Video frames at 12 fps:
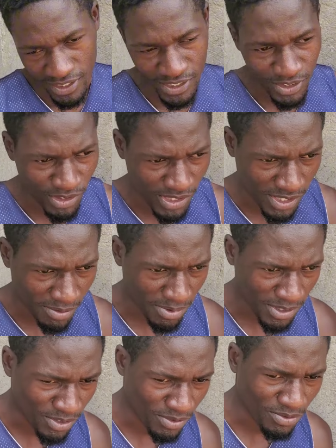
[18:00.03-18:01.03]
need your
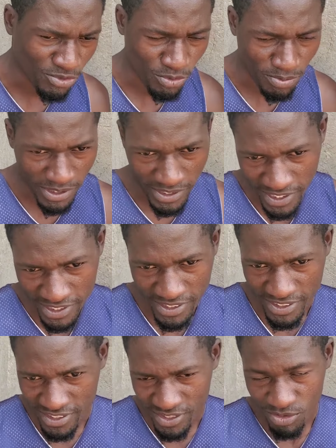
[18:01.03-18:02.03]
surprise of super
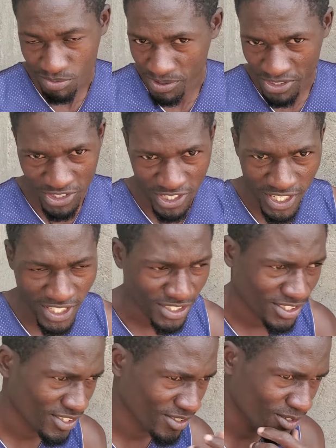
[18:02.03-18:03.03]
thanks, super chat,
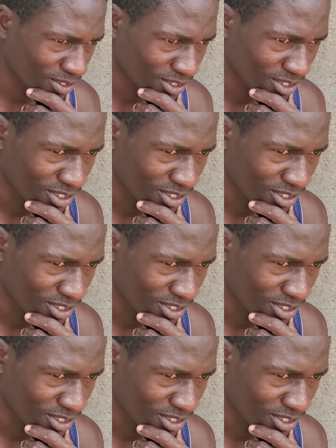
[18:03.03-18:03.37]
you know.